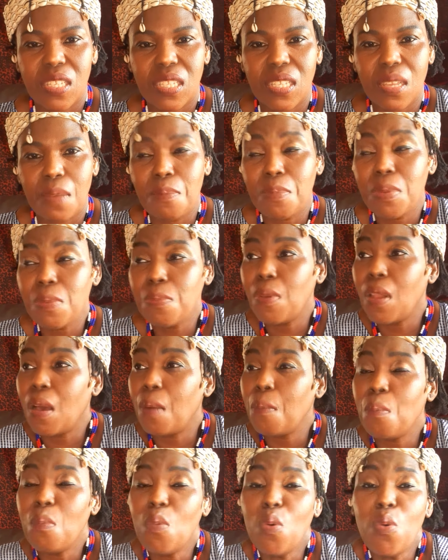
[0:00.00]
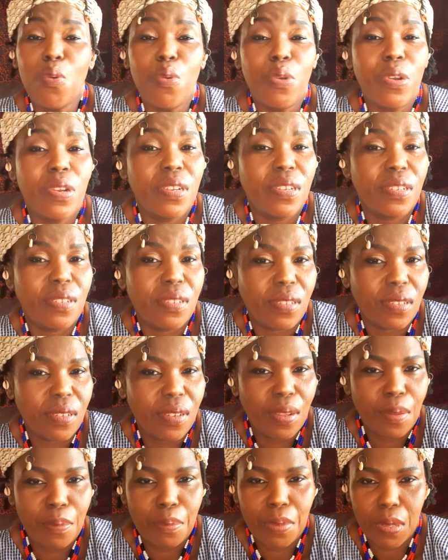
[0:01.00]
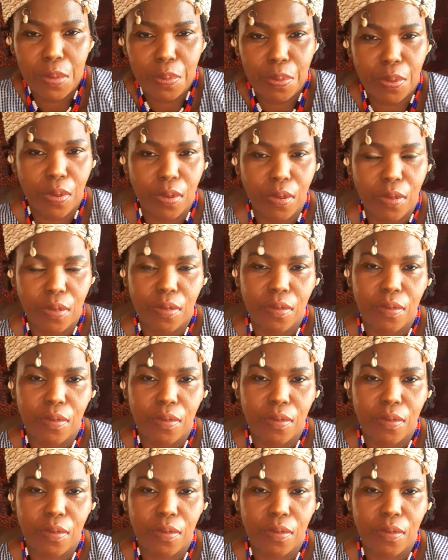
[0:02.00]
Some people are moon people.